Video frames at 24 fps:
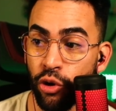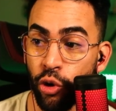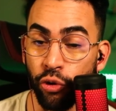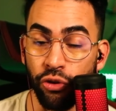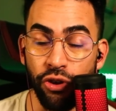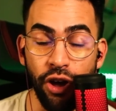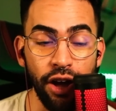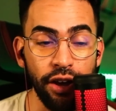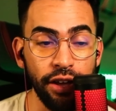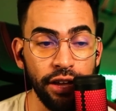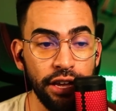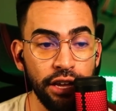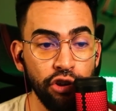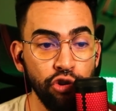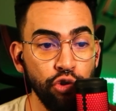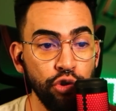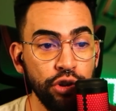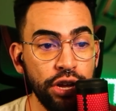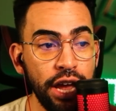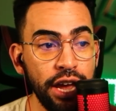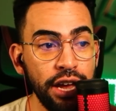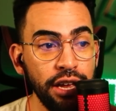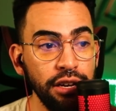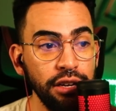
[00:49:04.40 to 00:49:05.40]
Kotake
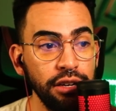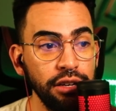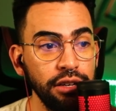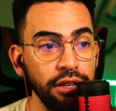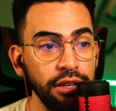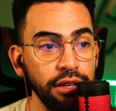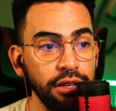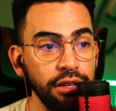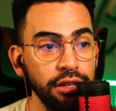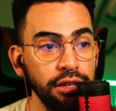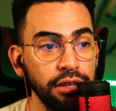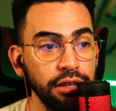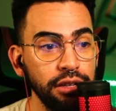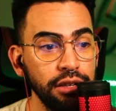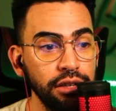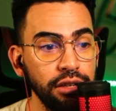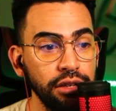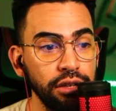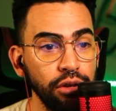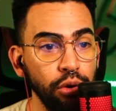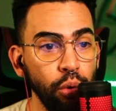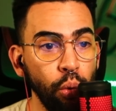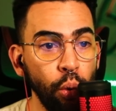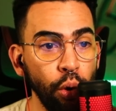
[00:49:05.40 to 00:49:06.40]
Create,
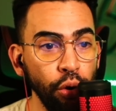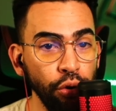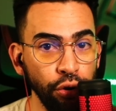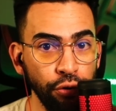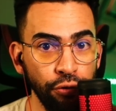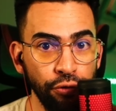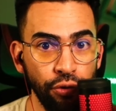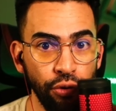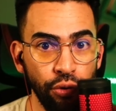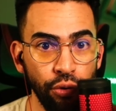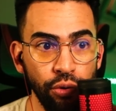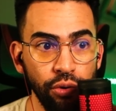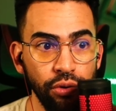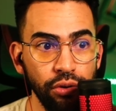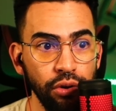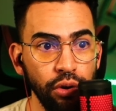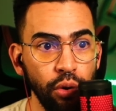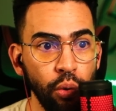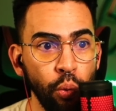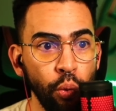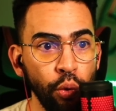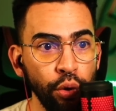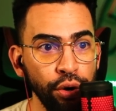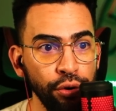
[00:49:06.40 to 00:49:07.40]
wonderful,
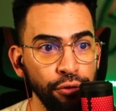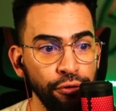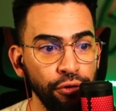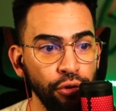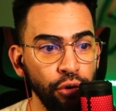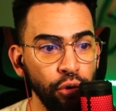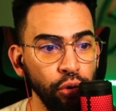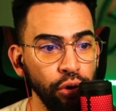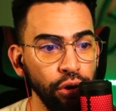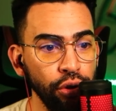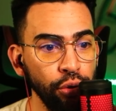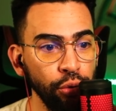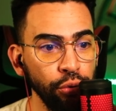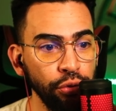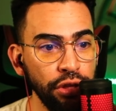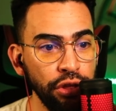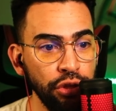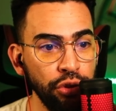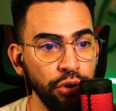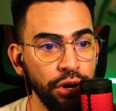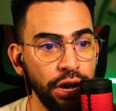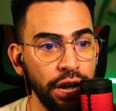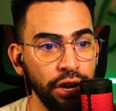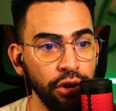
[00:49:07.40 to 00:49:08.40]
wonderful little thing
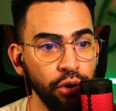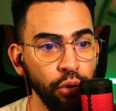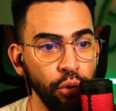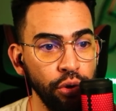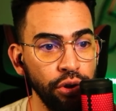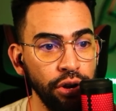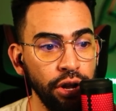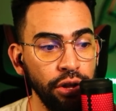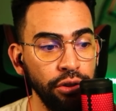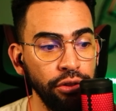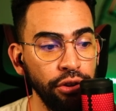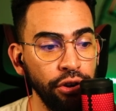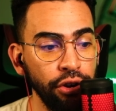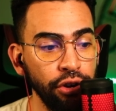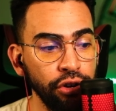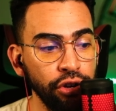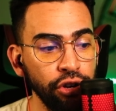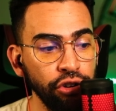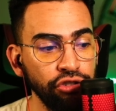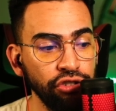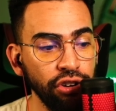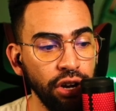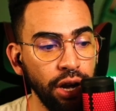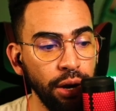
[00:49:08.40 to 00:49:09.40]
you got going on there.
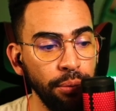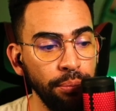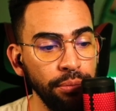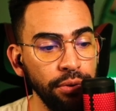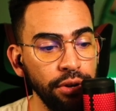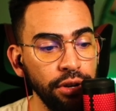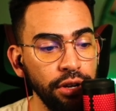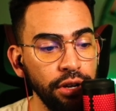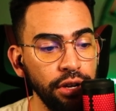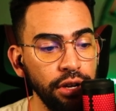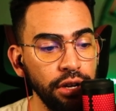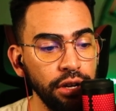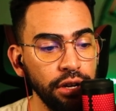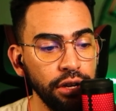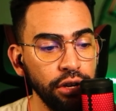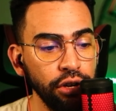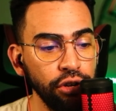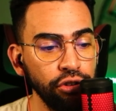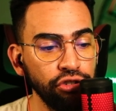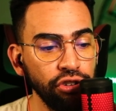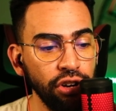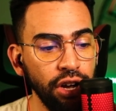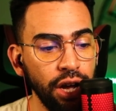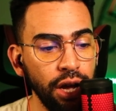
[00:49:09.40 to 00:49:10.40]
Good job,
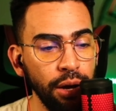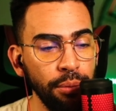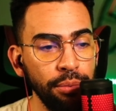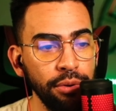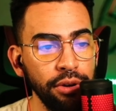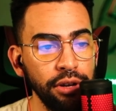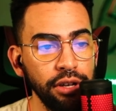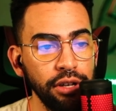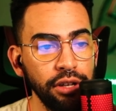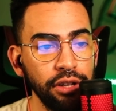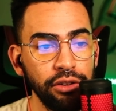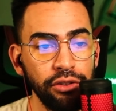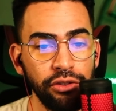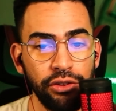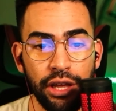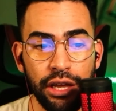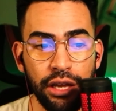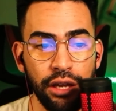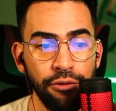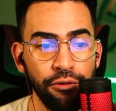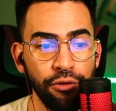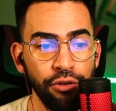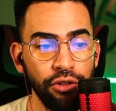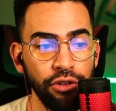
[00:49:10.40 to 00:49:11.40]
good job. Thank
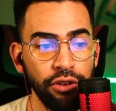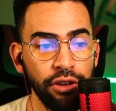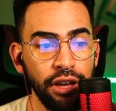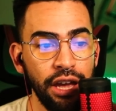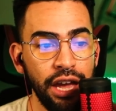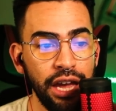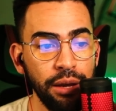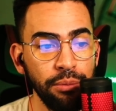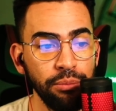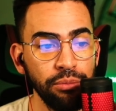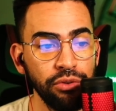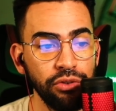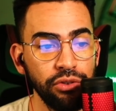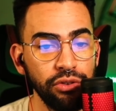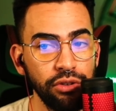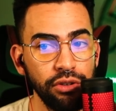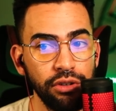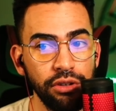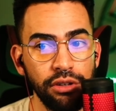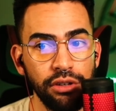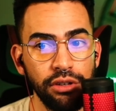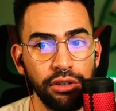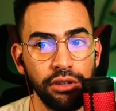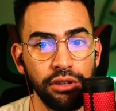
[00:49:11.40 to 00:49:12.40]
you for the games,
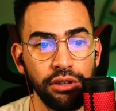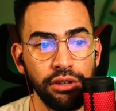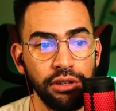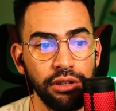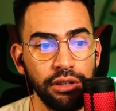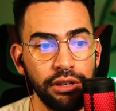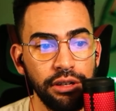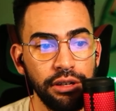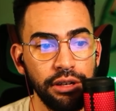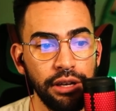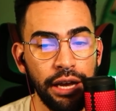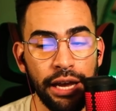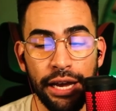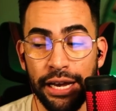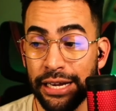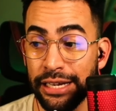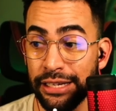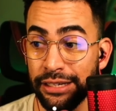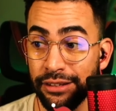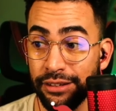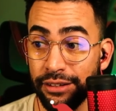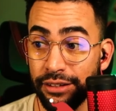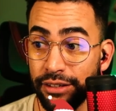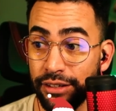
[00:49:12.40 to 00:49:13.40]

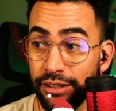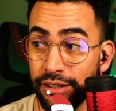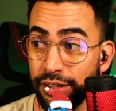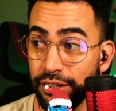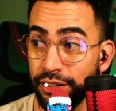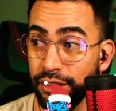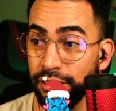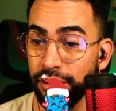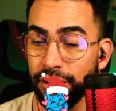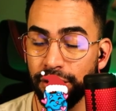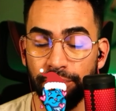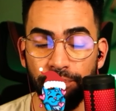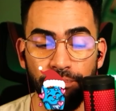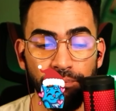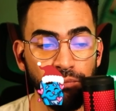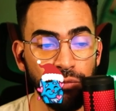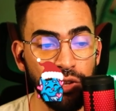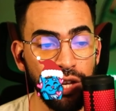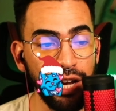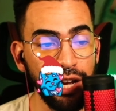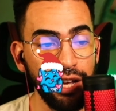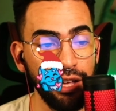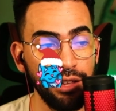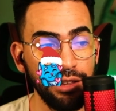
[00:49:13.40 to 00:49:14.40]
and uh,
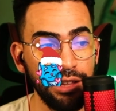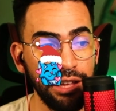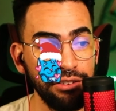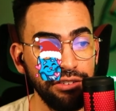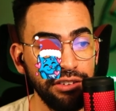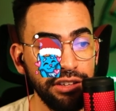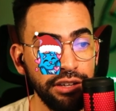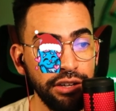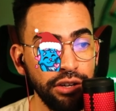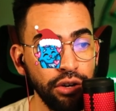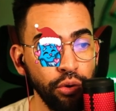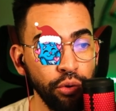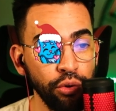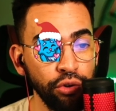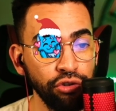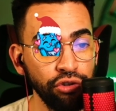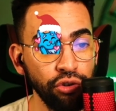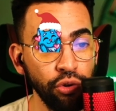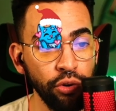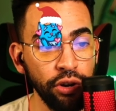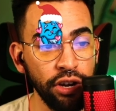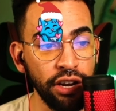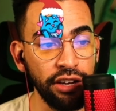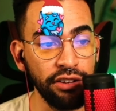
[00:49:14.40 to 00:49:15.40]
yeah, that's the Indie Horror
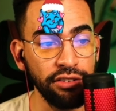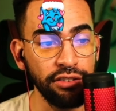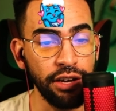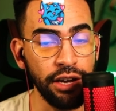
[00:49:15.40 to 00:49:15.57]
Showcase.